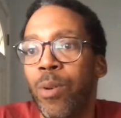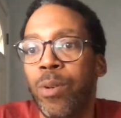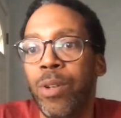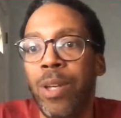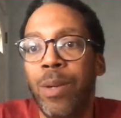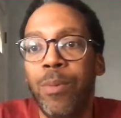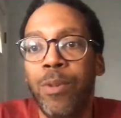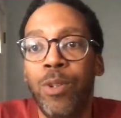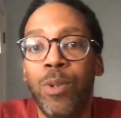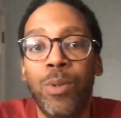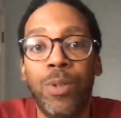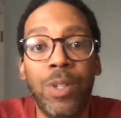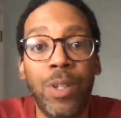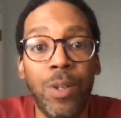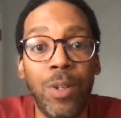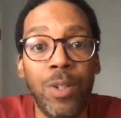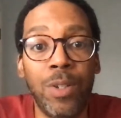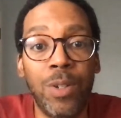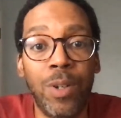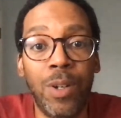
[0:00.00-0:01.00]
keep the
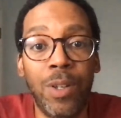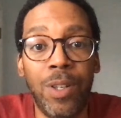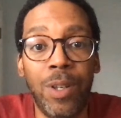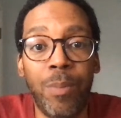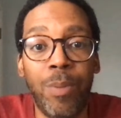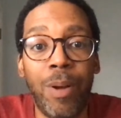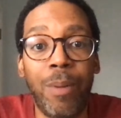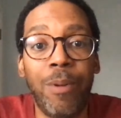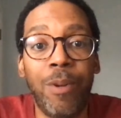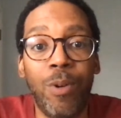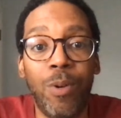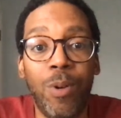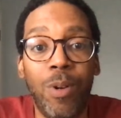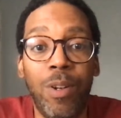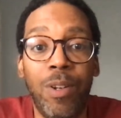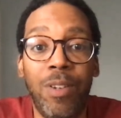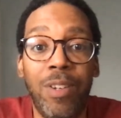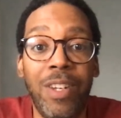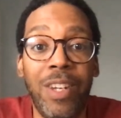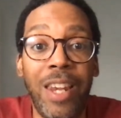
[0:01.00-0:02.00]
utilities on. They're probably
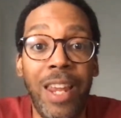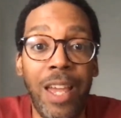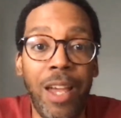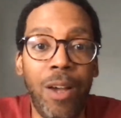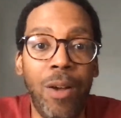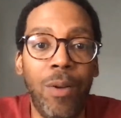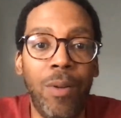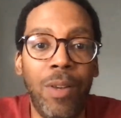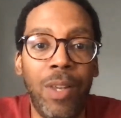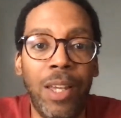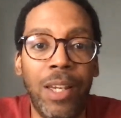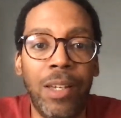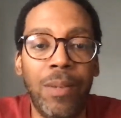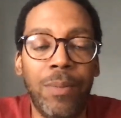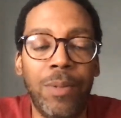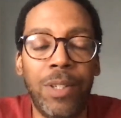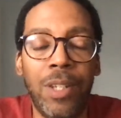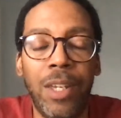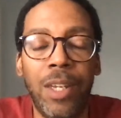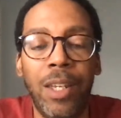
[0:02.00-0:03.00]
on now, like I'm
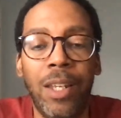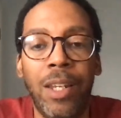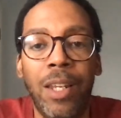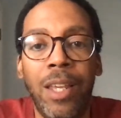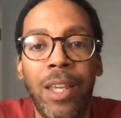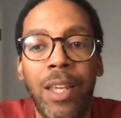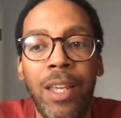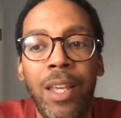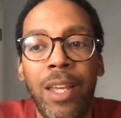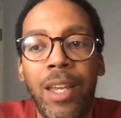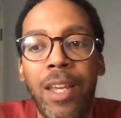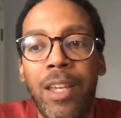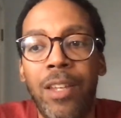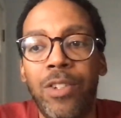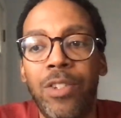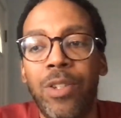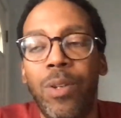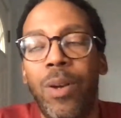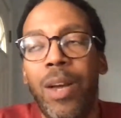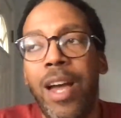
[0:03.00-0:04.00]
saying,
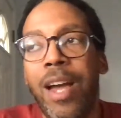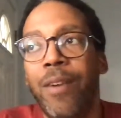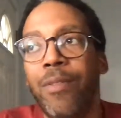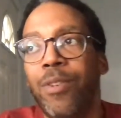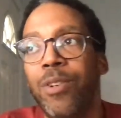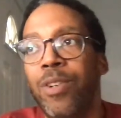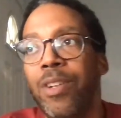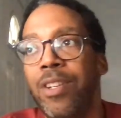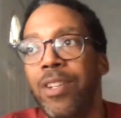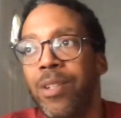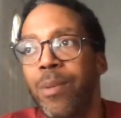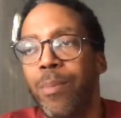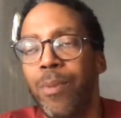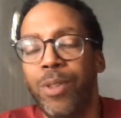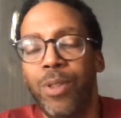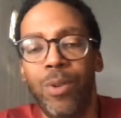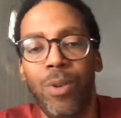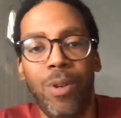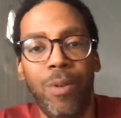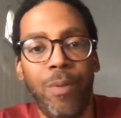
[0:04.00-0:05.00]
until after December
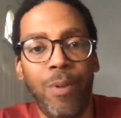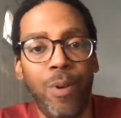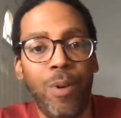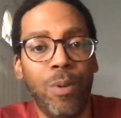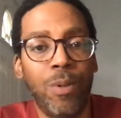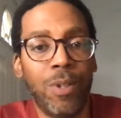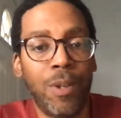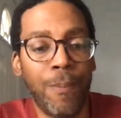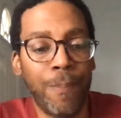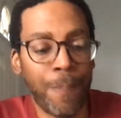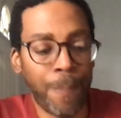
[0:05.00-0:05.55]
31st.